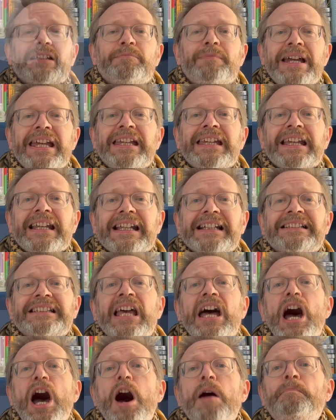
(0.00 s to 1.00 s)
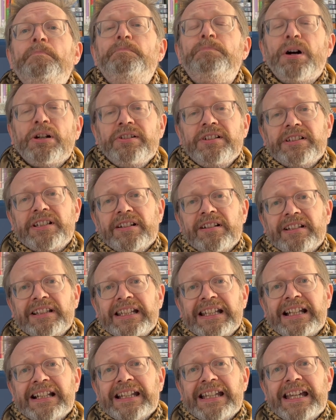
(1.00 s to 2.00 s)
making it abundantly
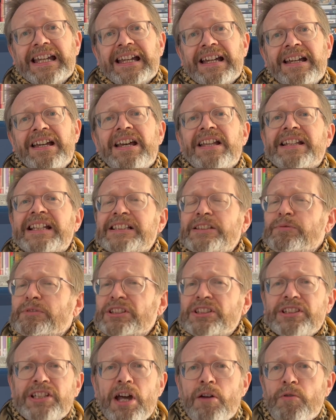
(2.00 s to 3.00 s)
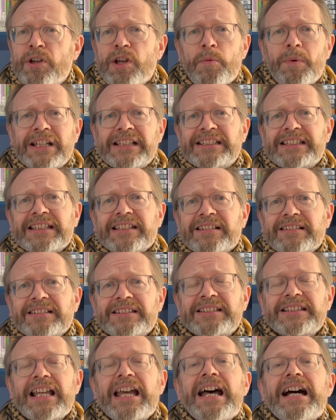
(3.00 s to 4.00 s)
clear this was no
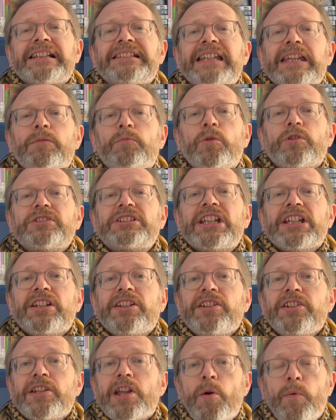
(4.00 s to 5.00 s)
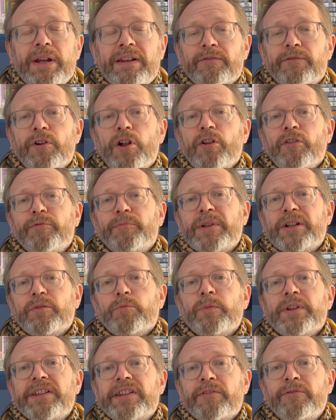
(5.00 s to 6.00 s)
coincidence, as he wanted no involvement
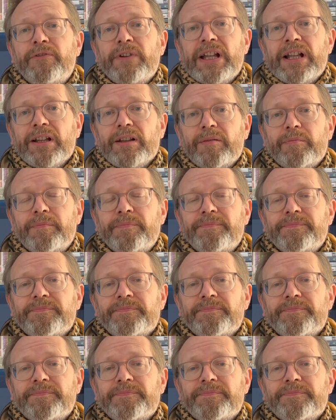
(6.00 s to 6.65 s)
with the film.